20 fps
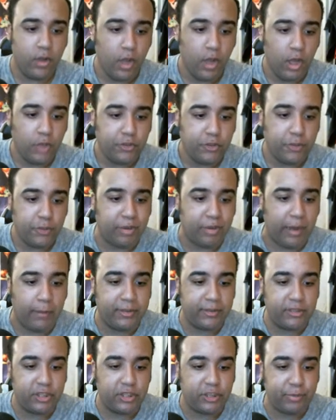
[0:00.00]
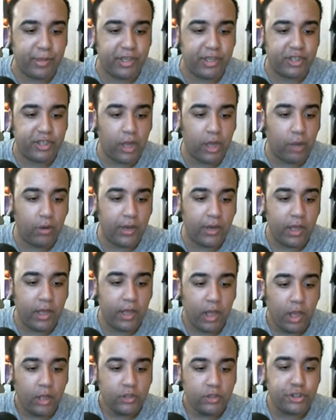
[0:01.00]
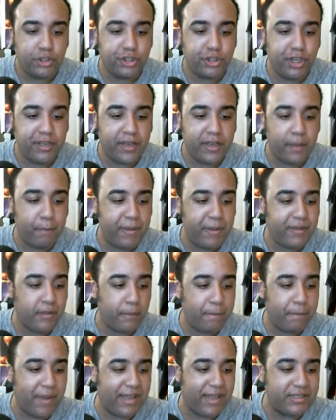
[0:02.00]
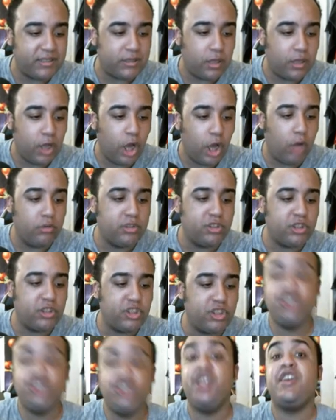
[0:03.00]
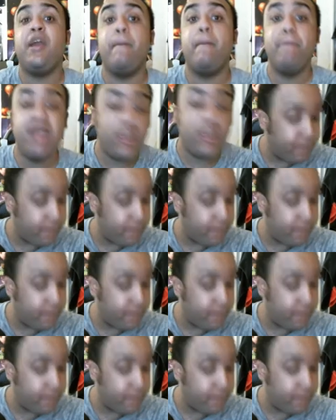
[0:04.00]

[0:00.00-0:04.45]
She promised to speak slowly so she can be the best host she can be.